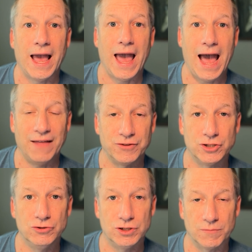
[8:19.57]
at the
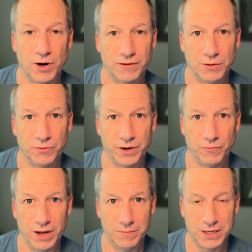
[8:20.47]
2-year mark, they will then
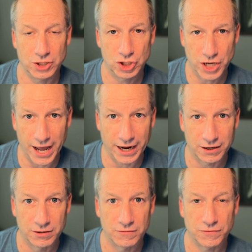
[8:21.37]
write me a
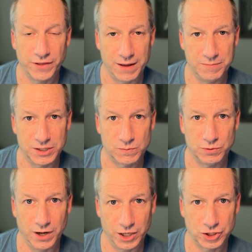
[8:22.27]
check for that missed
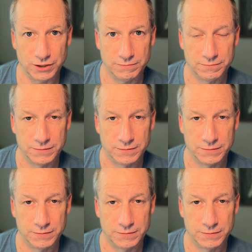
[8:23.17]
production.